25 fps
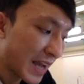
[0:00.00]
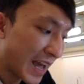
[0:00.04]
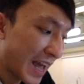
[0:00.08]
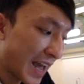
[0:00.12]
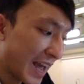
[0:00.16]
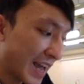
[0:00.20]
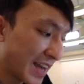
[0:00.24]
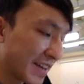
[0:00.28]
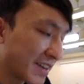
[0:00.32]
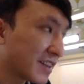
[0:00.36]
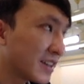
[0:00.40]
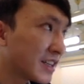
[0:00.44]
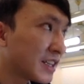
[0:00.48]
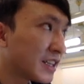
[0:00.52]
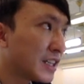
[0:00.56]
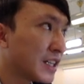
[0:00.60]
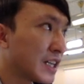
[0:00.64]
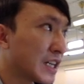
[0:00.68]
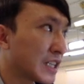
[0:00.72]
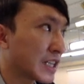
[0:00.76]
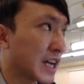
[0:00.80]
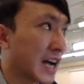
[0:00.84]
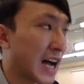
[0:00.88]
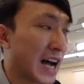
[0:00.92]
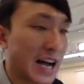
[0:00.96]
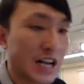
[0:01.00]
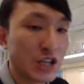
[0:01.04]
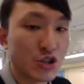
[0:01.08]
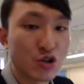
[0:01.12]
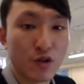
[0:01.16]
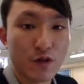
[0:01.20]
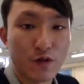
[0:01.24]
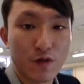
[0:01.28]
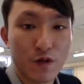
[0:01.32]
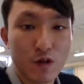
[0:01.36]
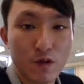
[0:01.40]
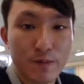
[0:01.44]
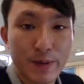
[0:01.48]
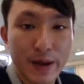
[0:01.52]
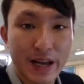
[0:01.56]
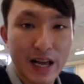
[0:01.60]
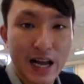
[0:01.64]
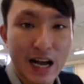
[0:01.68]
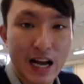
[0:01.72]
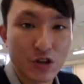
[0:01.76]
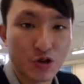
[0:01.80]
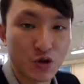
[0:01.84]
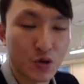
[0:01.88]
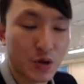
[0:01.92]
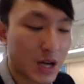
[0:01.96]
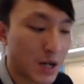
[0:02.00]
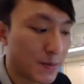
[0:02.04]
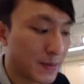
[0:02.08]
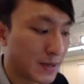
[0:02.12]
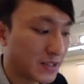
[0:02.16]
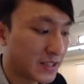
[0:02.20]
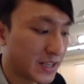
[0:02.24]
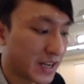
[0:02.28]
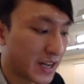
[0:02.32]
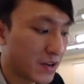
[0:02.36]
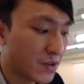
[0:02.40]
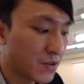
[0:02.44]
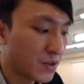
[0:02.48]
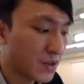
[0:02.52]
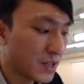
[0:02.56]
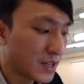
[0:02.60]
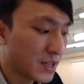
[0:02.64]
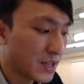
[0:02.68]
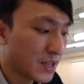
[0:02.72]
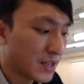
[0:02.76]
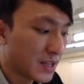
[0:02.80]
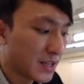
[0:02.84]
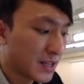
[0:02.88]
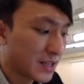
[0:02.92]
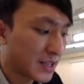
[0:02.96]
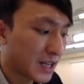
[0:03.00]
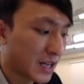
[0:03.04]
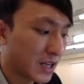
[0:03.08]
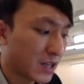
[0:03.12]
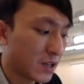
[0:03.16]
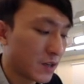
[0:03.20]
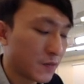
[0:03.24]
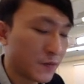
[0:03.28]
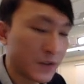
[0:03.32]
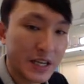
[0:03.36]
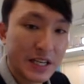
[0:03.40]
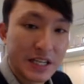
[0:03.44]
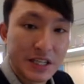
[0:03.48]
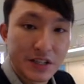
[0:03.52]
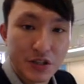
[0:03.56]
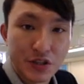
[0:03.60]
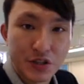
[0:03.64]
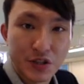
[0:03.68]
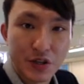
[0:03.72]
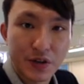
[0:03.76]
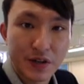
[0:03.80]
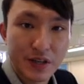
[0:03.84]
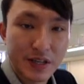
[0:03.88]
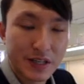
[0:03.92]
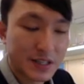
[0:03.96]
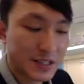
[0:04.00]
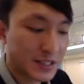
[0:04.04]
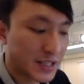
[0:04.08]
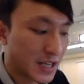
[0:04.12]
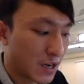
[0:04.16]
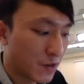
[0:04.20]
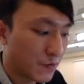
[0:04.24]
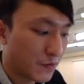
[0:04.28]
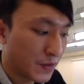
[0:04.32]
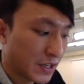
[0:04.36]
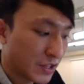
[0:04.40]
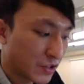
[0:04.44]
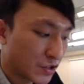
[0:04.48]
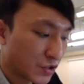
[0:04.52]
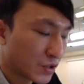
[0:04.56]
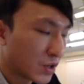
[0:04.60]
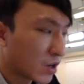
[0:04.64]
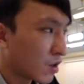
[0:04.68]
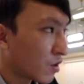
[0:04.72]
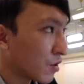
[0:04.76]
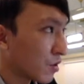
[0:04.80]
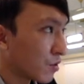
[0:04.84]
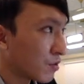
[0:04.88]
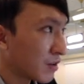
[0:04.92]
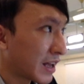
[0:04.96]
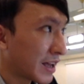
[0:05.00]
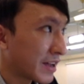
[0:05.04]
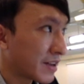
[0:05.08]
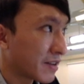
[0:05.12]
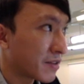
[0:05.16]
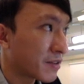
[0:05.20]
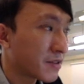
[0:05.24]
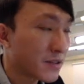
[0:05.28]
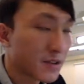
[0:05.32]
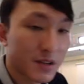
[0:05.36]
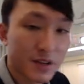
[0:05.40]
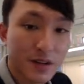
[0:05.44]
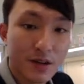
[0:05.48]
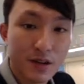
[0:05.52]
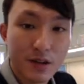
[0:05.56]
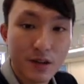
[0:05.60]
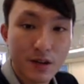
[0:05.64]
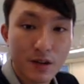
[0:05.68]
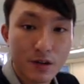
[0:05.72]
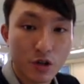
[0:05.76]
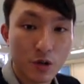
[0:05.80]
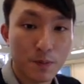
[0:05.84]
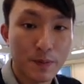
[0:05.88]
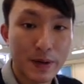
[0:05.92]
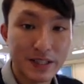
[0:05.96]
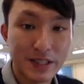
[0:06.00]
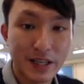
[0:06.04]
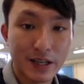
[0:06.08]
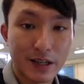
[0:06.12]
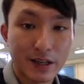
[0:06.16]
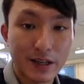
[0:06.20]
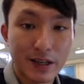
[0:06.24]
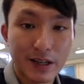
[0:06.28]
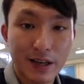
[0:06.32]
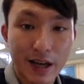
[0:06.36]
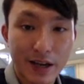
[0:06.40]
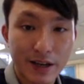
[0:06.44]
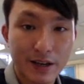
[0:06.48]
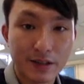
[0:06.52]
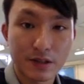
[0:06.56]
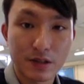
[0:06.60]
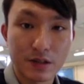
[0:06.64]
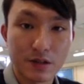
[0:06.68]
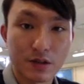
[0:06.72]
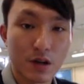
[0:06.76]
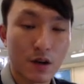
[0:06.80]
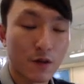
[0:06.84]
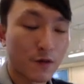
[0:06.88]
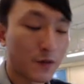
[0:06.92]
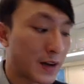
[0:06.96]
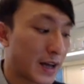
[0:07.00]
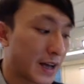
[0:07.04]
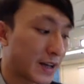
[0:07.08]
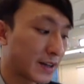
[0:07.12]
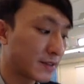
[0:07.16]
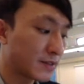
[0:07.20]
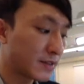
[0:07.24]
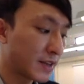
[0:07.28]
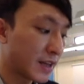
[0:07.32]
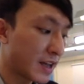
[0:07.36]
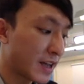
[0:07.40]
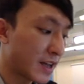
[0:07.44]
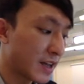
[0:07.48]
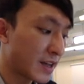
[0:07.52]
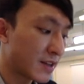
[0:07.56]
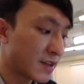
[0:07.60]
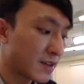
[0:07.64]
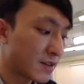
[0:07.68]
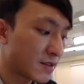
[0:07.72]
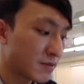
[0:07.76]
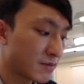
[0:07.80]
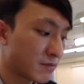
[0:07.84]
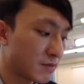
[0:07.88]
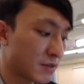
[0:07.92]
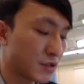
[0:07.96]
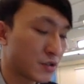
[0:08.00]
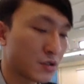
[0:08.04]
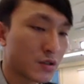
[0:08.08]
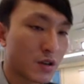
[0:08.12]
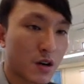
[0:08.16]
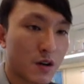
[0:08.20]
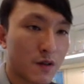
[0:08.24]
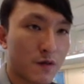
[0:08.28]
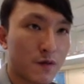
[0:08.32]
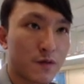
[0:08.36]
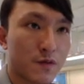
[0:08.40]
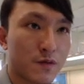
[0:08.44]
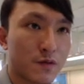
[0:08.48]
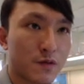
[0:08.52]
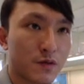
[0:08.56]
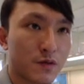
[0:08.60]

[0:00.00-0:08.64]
and the hydrophobic hydrocarbon tail kind of insert itself into the oil layer. So basically, like dissolved light, they dissolve